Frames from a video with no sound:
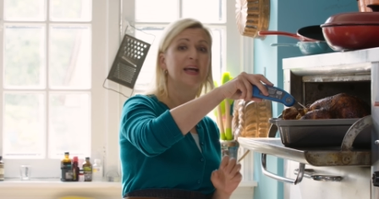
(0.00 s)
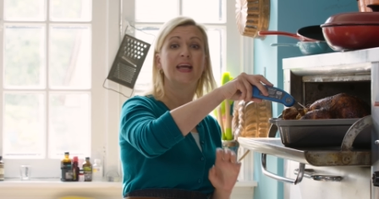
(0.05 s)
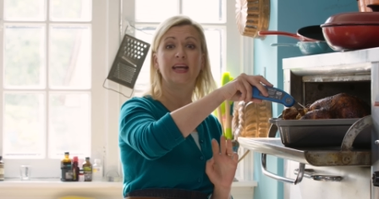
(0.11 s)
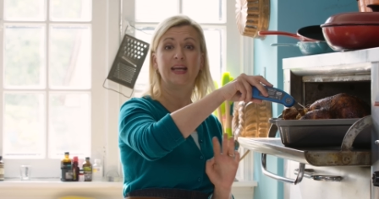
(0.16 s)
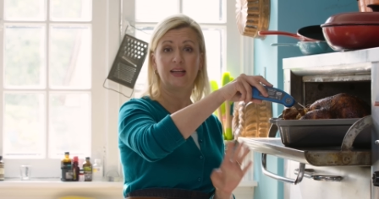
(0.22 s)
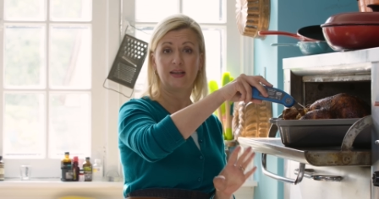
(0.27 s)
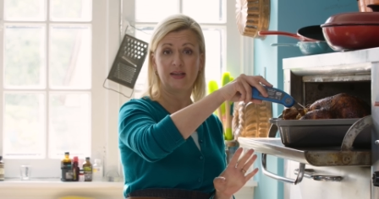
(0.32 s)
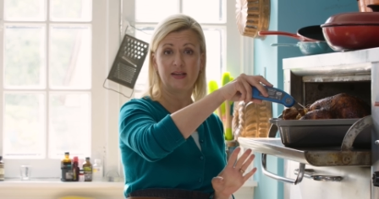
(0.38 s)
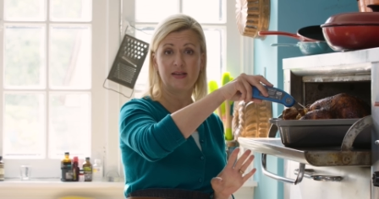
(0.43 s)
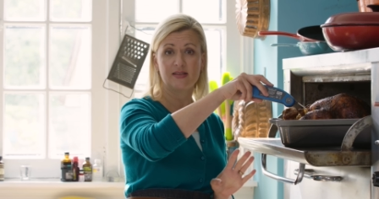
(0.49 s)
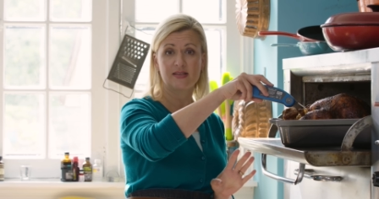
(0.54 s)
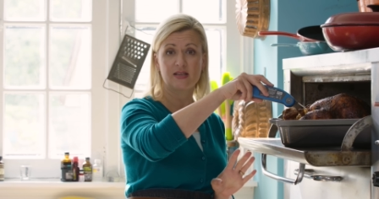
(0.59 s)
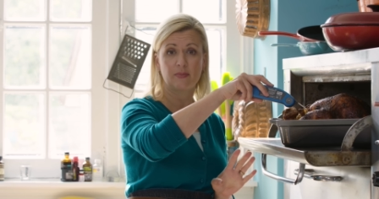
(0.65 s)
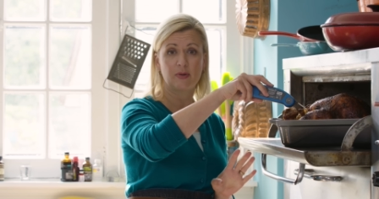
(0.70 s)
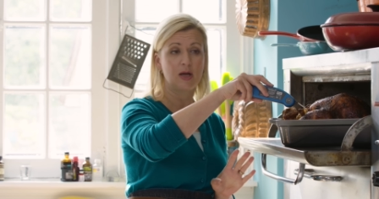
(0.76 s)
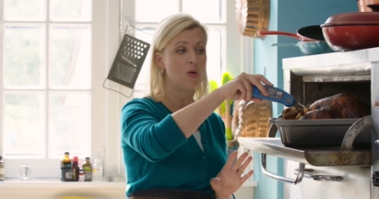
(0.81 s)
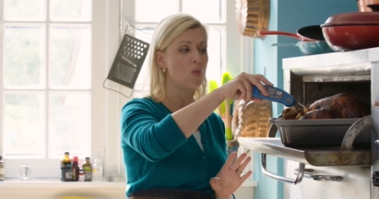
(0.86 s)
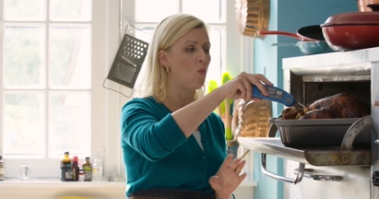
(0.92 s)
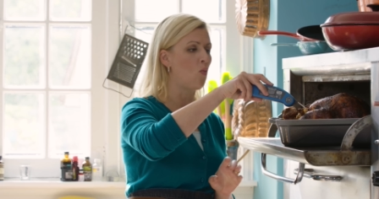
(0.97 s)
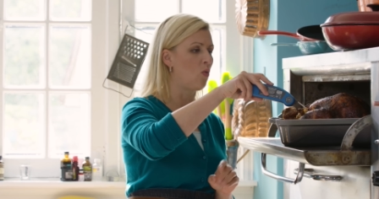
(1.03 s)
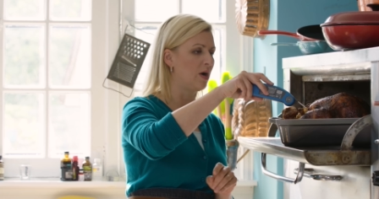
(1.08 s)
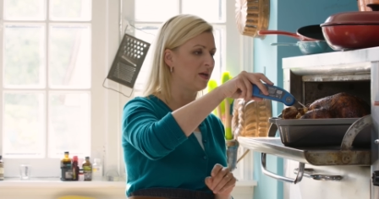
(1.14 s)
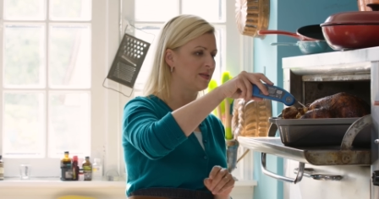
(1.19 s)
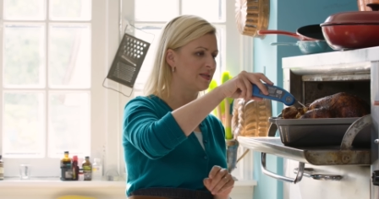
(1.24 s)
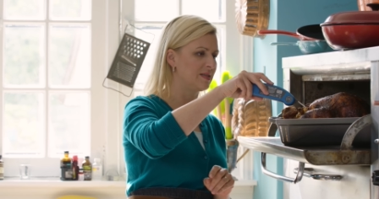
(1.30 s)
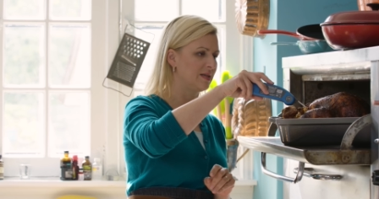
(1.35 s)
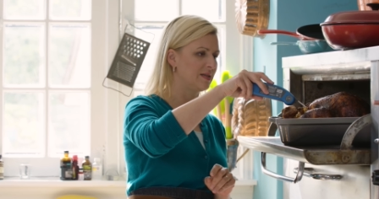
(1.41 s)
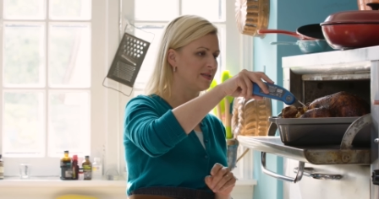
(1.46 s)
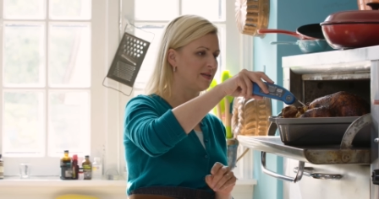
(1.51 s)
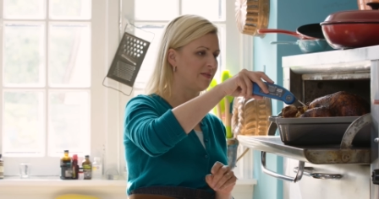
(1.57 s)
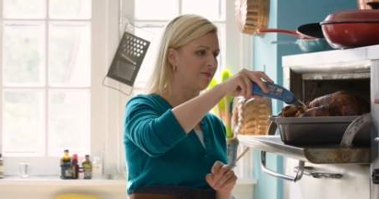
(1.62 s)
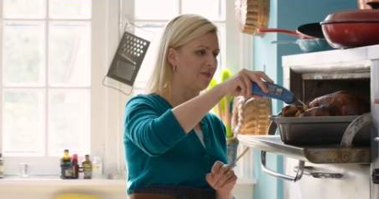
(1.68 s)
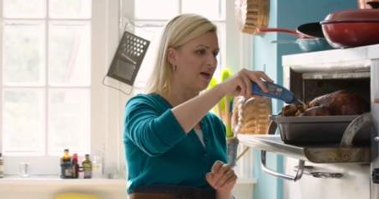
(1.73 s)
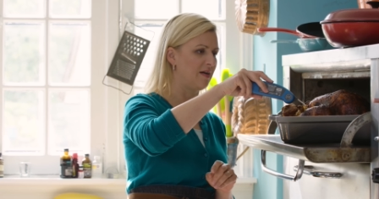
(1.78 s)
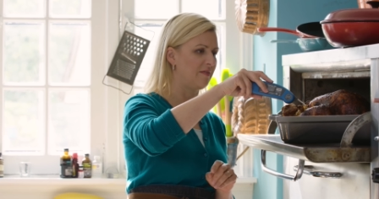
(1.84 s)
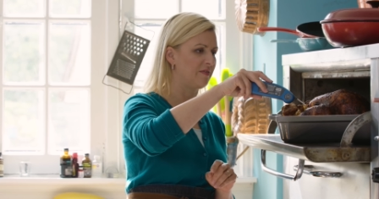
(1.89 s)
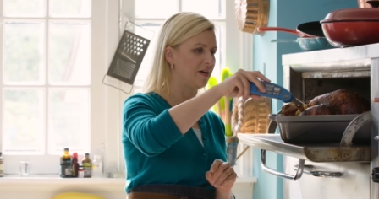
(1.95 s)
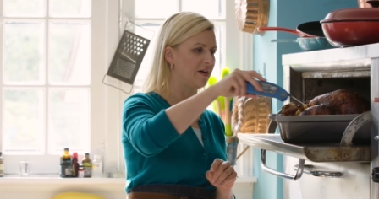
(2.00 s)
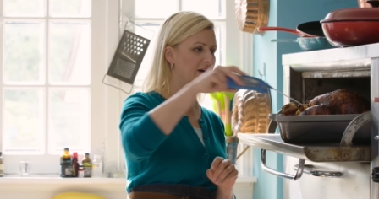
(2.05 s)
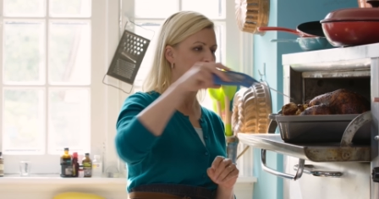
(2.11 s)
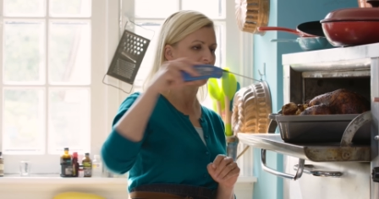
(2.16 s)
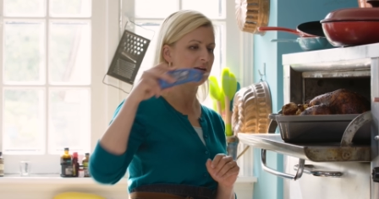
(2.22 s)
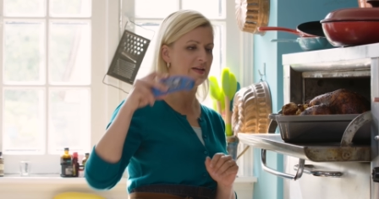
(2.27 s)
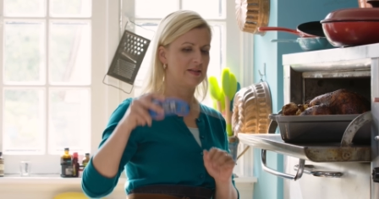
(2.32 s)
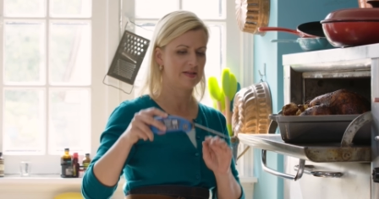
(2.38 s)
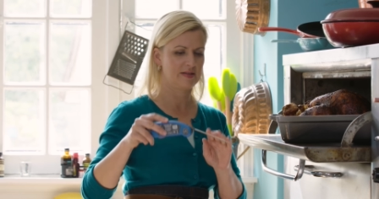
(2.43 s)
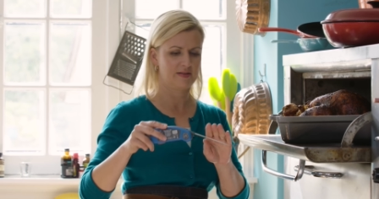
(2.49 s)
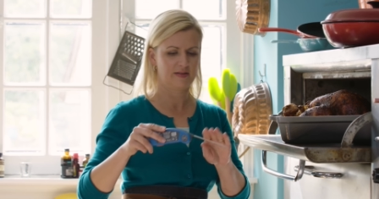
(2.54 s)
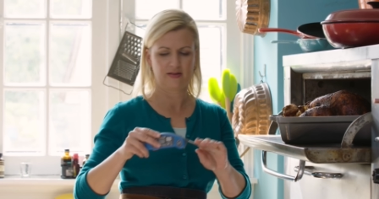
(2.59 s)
it needs to be 165 Fahrenheit.